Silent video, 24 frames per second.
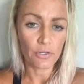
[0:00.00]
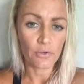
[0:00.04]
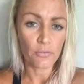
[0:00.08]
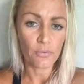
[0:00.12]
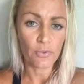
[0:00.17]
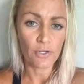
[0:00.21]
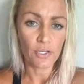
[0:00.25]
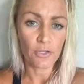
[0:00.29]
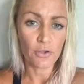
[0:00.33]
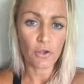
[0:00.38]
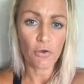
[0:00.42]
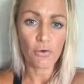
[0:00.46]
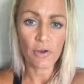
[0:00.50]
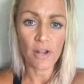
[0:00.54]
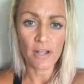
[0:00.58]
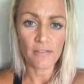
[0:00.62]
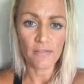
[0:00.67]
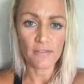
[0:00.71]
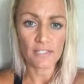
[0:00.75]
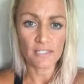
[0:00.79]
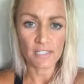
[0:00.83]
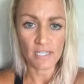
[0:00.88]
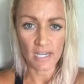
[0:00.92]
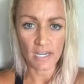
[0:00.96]
when you go
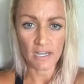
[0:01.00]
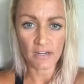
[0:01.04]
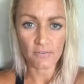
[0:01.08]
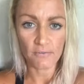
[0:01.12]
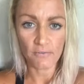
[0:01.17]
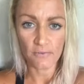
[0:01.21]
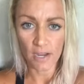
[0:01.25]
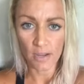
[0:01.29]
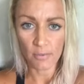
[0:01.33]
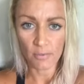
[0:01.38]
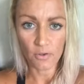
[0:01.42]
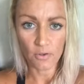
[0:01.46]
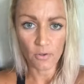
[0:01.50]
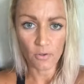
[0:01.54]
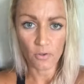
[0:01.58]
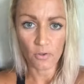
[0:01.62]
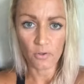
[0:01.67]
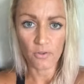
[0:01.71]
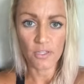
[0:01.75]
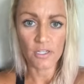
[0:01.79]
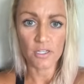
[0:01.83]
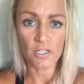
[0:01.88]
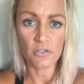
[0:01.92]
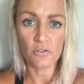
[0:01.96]
down this negative rabbit
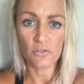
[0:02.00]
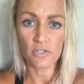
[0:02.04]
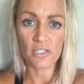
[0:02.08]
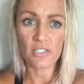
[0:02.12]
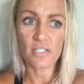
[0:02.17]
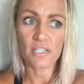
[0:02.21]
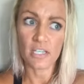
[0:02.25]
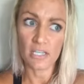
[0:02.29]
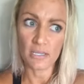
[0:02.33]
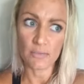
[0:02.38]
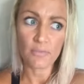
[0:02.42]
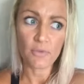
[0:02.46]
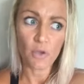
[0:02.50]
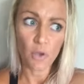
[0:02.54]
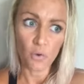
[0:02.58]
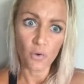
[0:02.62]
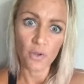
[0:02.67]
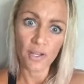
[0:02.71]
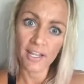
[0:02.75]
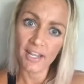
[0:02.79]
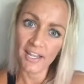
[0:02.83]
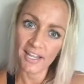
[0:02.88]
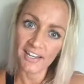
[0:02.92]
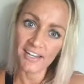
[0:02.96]
hole, then you just keep
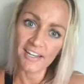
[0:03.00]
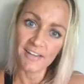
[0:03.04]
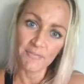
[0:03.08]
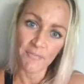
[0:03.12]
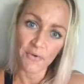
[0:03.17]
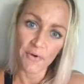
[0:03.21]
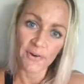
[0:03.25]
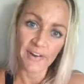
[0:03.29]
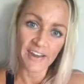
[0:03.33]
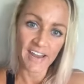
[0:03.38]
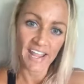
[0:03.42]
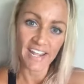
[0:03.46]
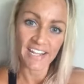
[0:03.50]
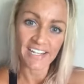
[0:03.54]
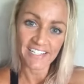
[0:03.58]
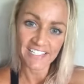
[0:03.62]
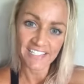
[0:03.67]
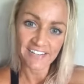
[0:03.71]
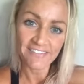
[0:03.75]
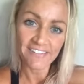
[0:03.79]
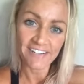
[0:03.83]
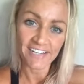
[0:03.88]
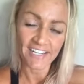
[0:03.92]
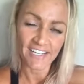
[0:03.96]
going into more
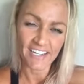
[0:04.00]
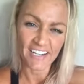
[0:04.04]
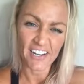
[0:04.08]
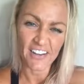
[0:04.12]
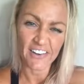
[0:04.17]
negativity,